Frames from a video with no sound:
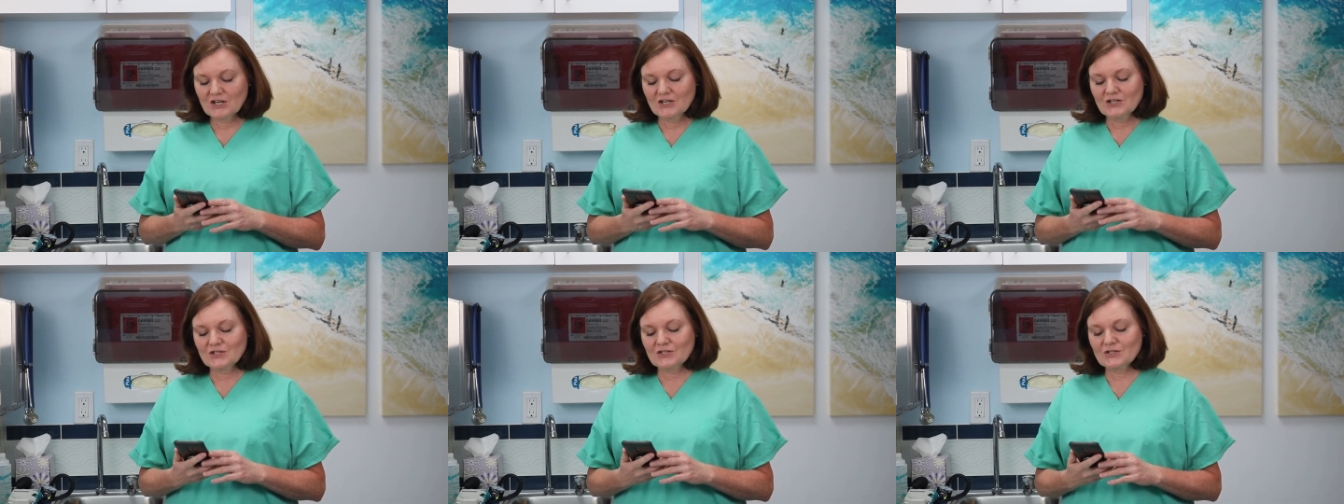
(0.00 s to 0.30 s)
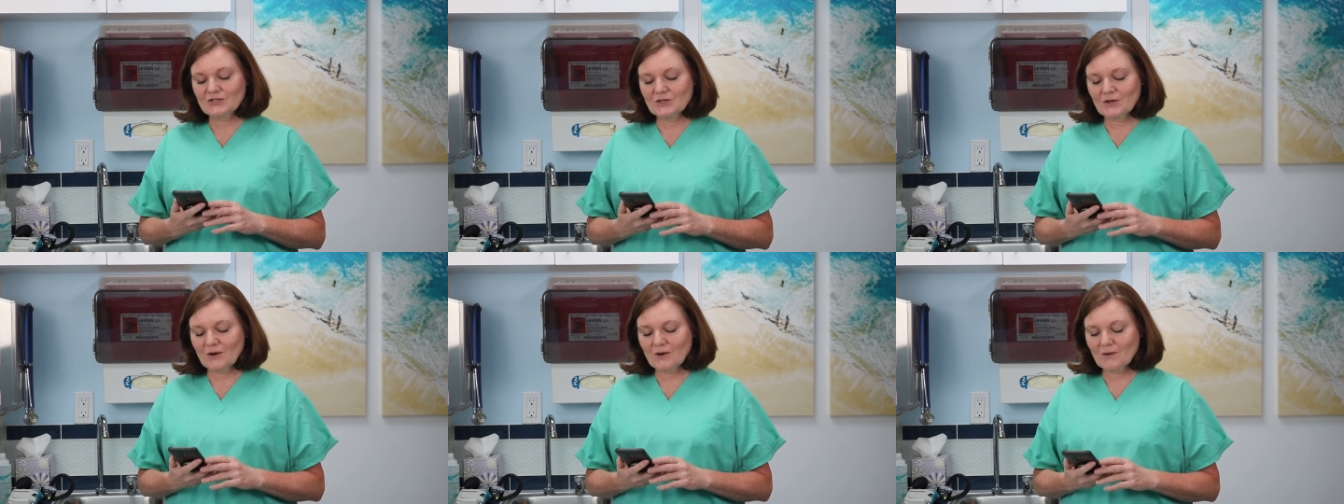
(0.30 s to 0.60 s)

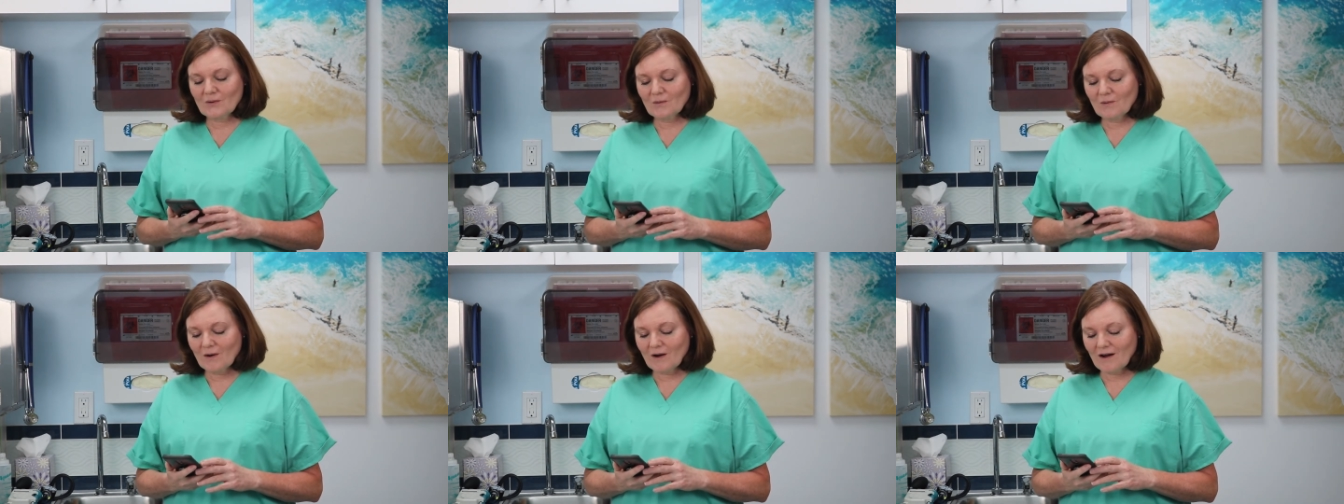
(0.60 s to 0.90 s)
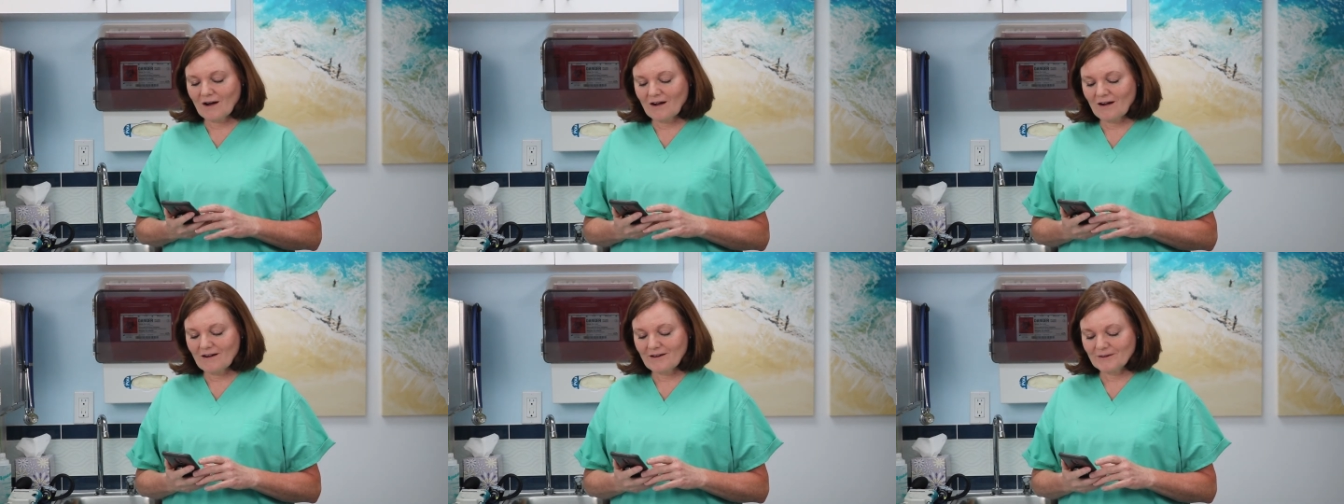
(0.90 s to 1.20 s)
So
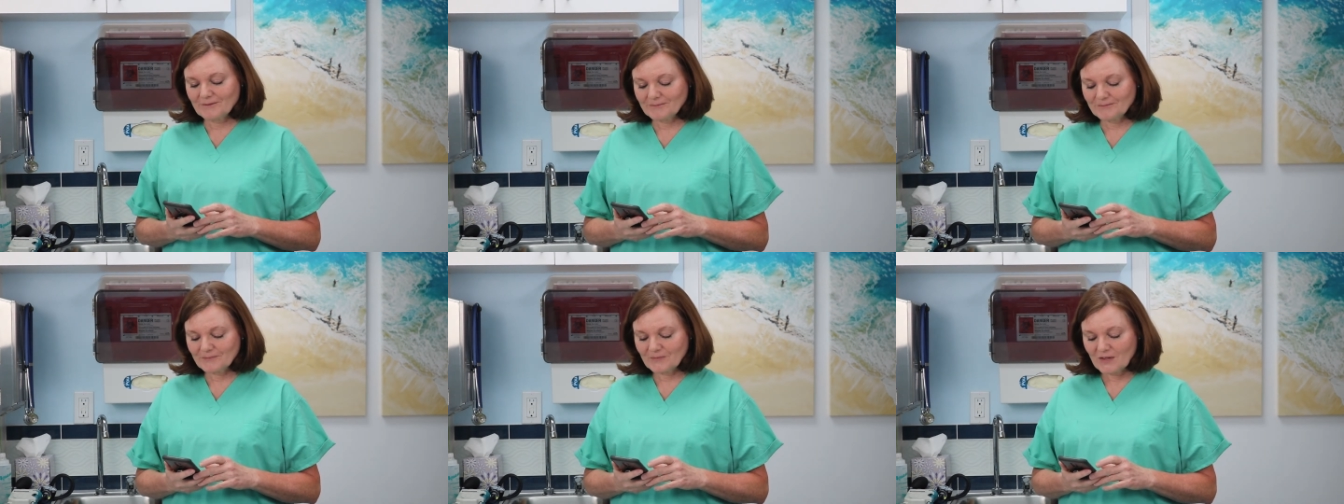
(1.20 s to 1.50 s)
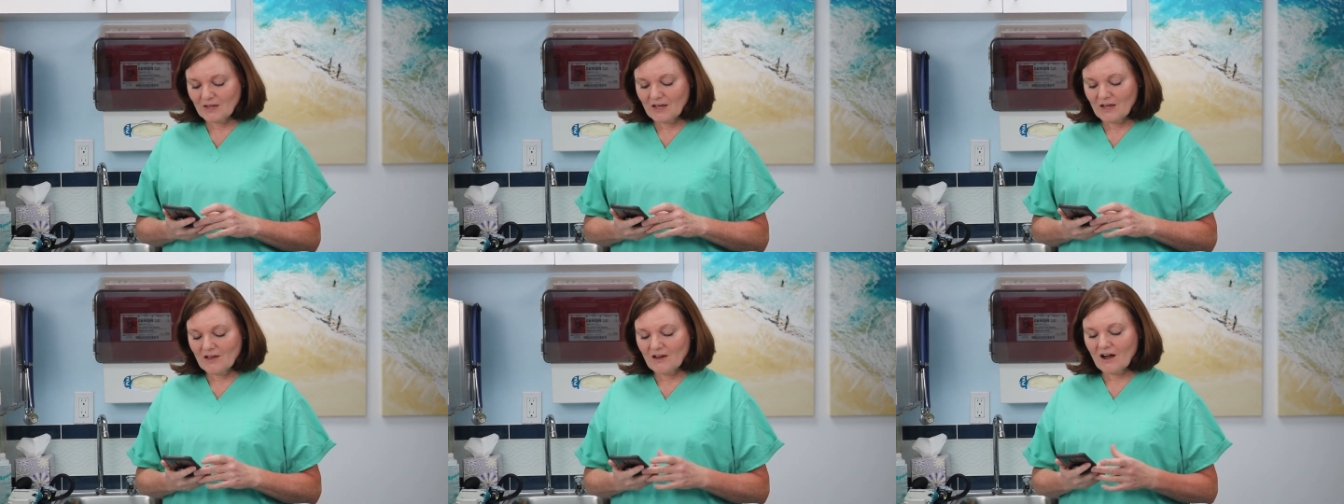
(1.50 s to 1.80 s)

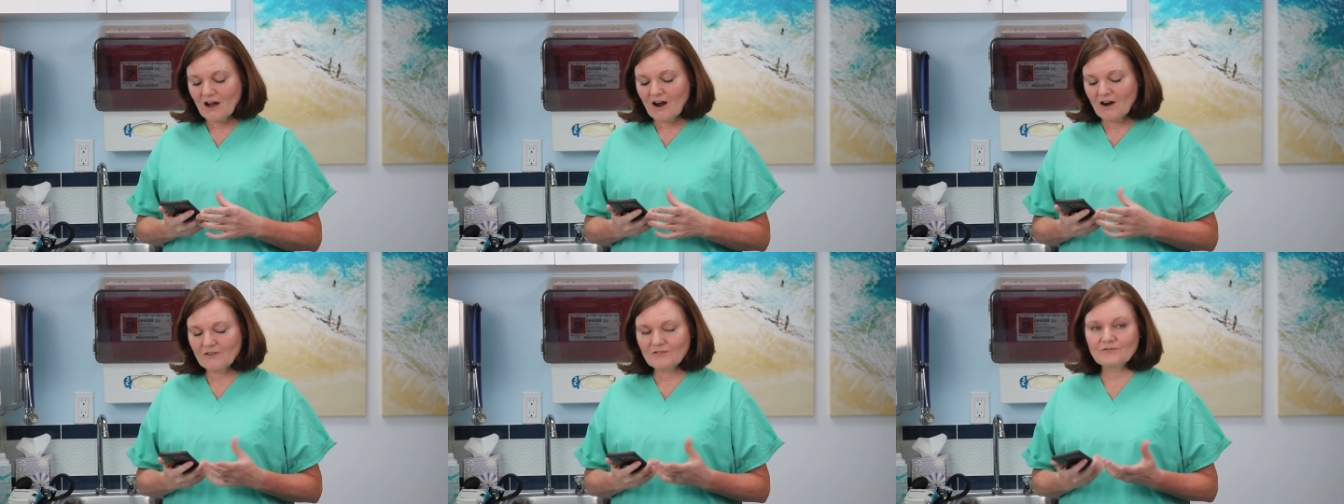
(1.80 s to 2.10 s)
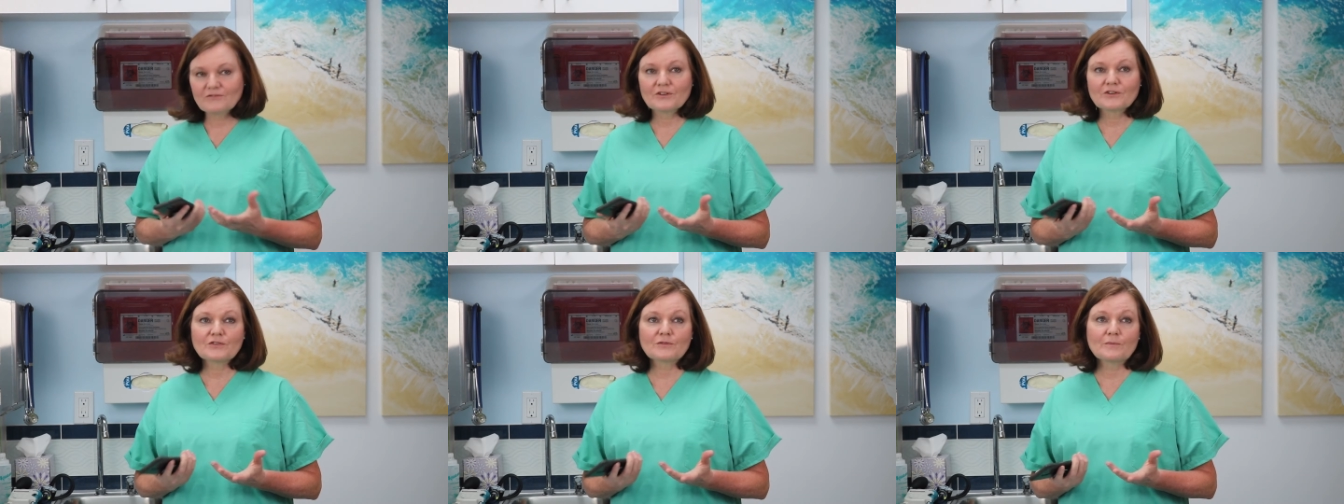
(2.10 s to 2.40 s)
our
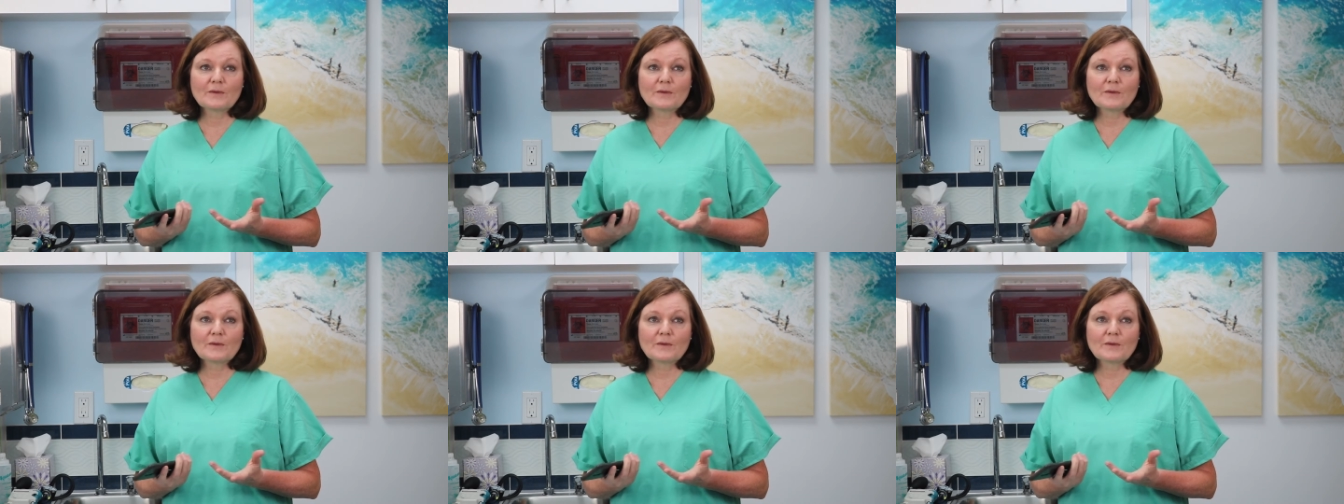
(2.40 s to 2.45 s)
5th